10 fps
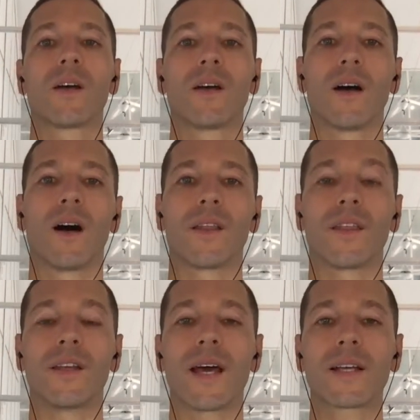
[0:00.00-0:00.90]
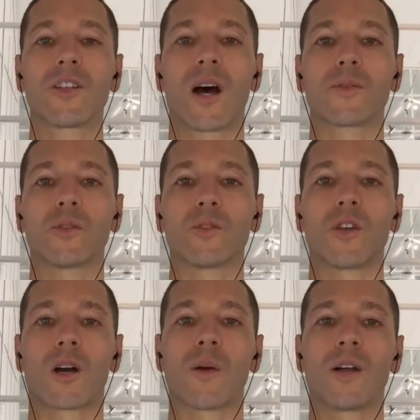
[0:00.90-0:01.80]
The next option we'll
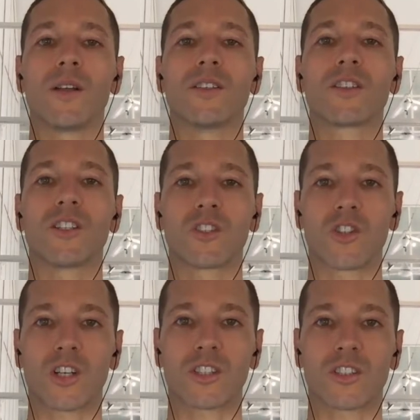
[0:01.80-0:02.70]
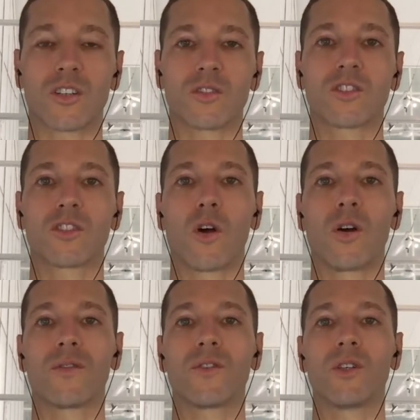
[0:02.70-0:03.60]
talk about is construction loans. So
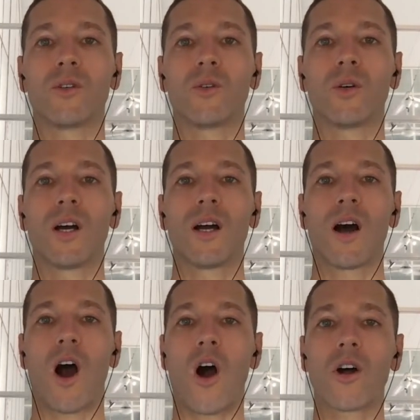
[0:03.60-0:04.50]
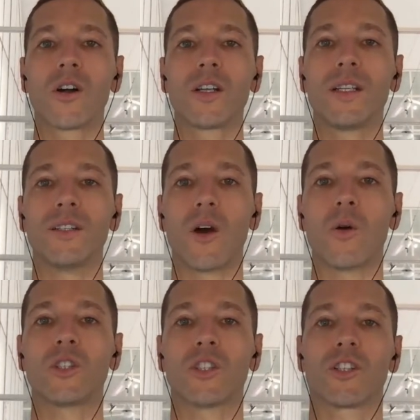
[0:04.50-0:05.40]
if you already know
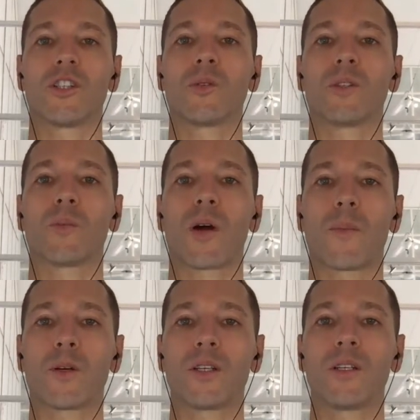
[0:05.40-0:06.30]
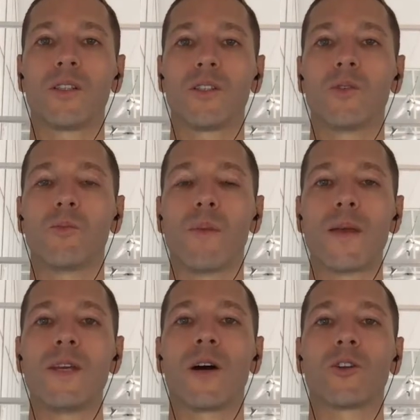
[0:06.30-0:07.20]
what you're going to do with the property, you may
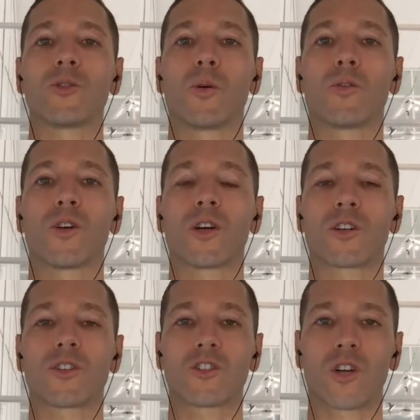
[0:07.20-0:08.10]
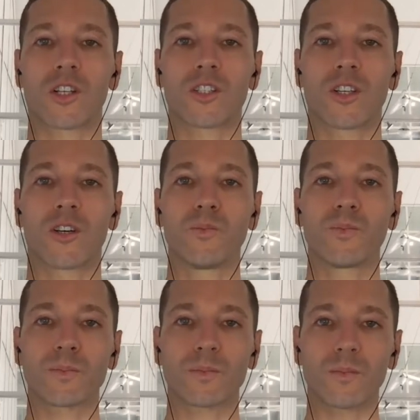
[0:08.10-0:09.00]
be eligible for a construction loan.
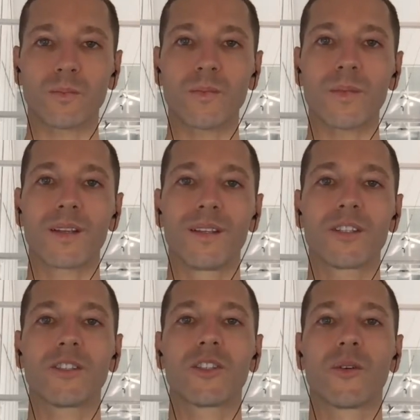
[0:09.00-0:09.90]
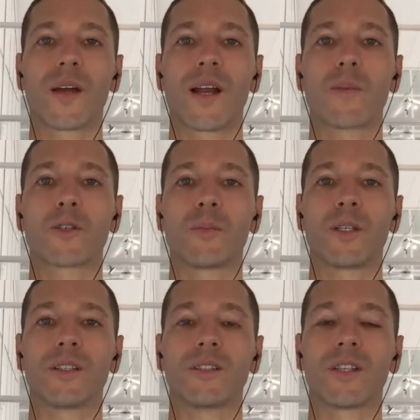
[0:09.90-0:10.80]
This is a great option
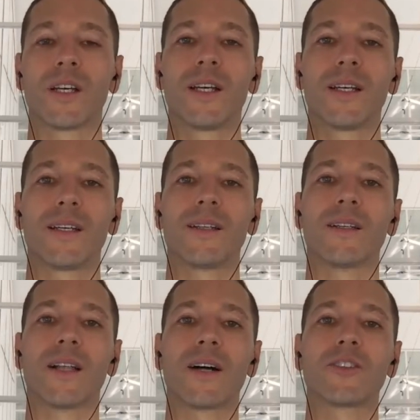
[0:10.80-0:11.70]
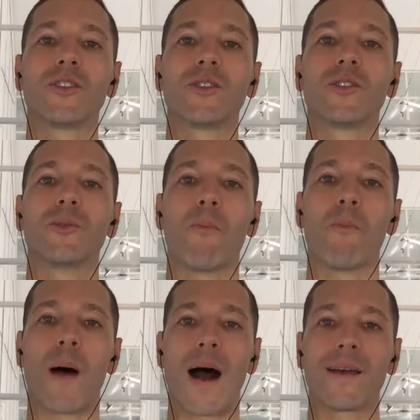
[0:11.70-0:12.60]
because it allows you to
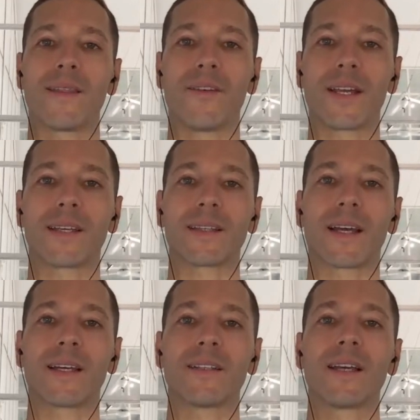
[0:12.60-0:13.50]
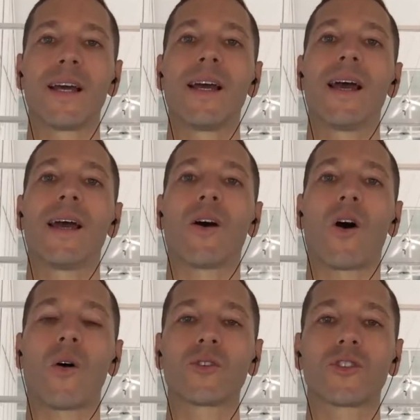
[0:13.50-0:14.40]
buy the vacant land and
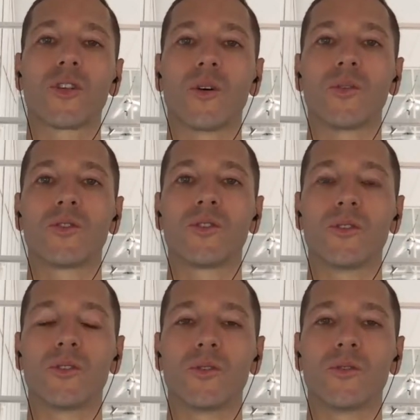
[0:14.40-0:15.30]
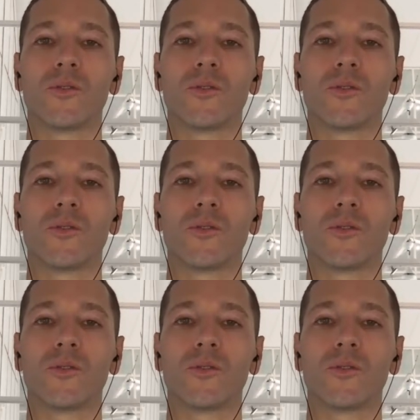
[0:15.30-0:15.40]
also to